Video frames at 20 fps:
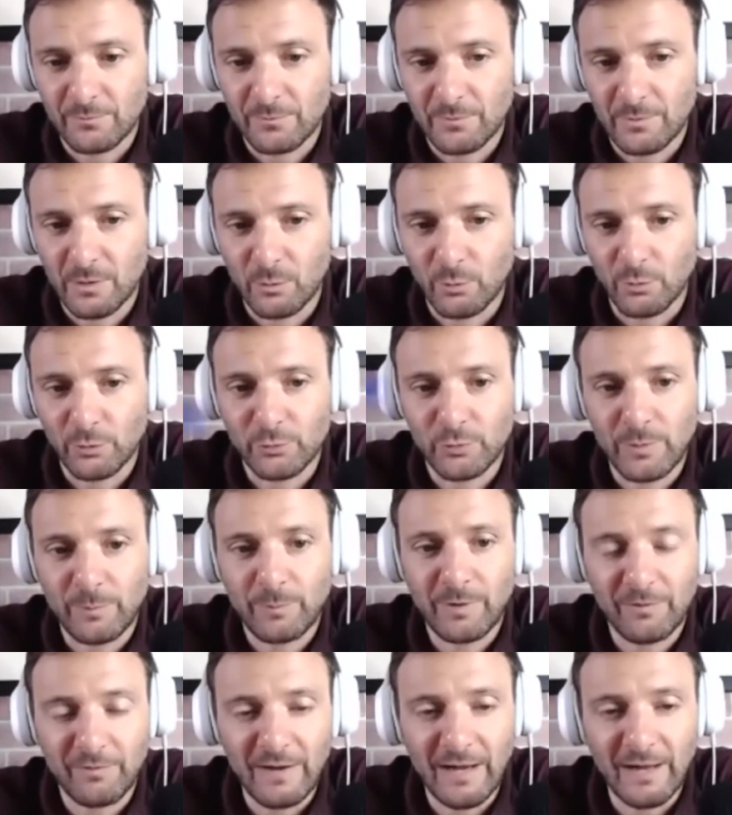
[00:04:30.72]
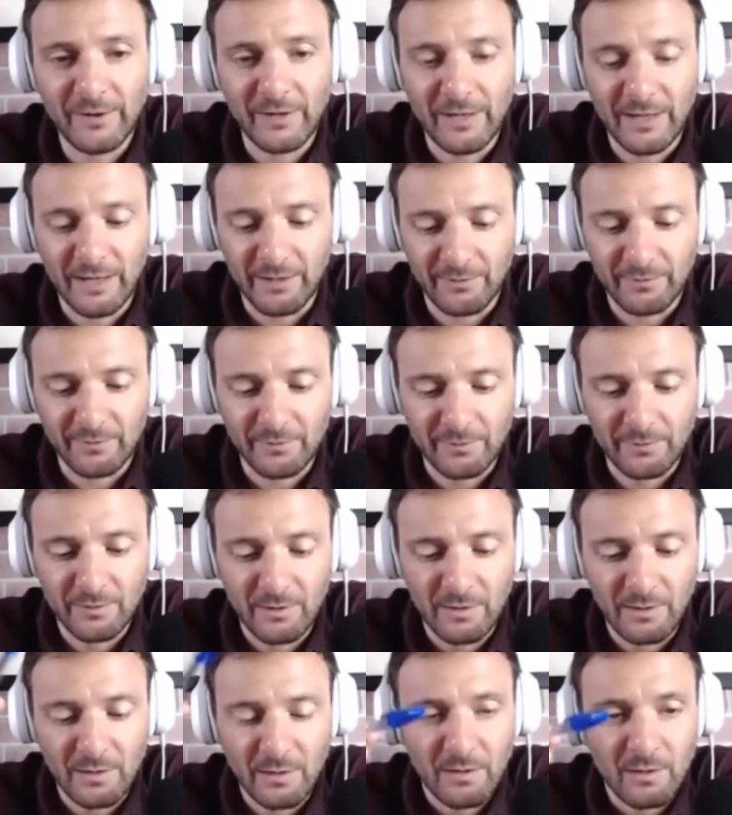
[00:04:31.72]
I want to repeat that again.
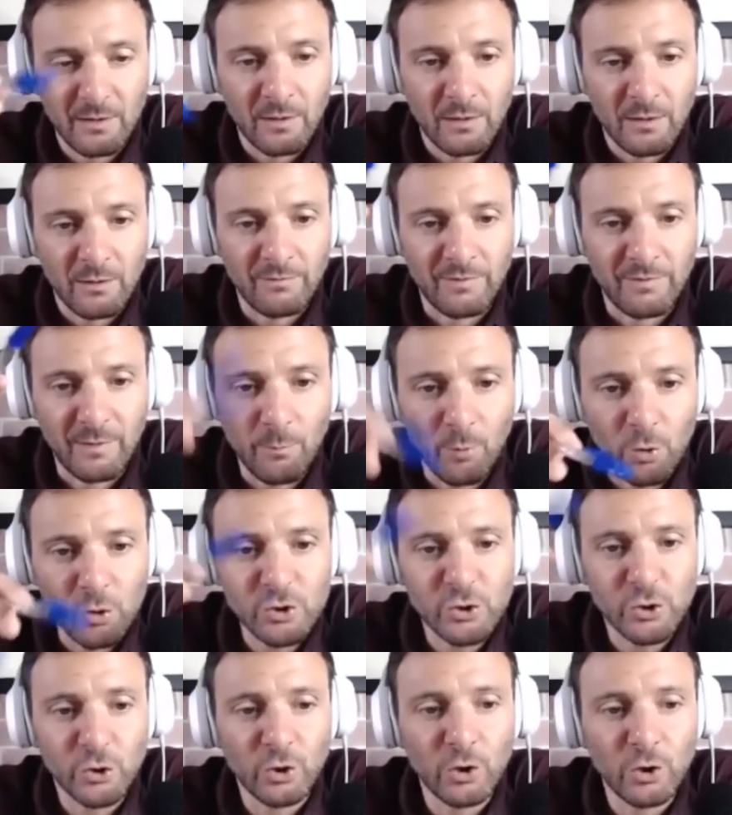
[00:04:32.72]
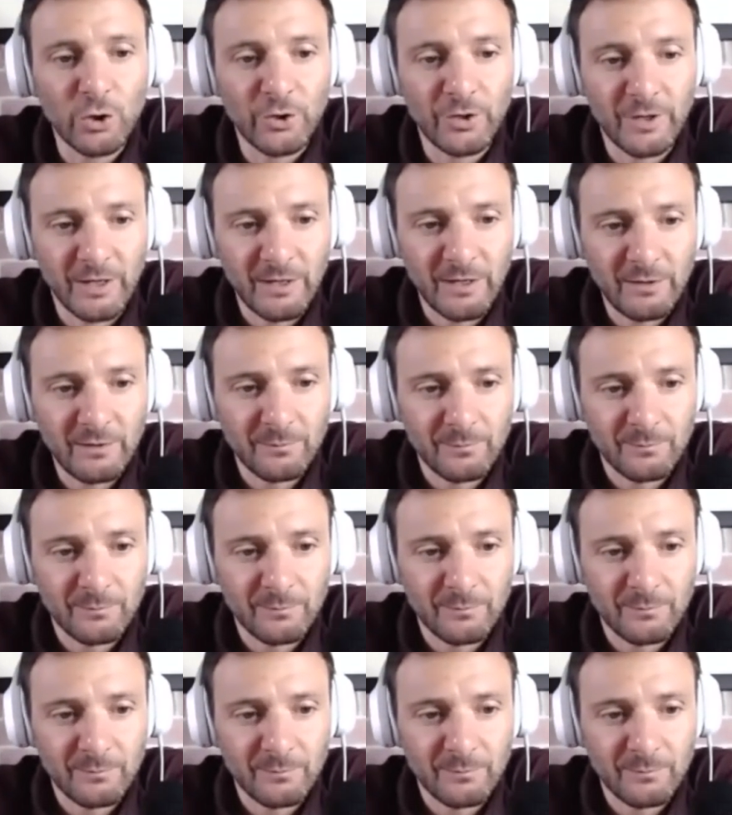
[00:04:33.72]
The emotional learning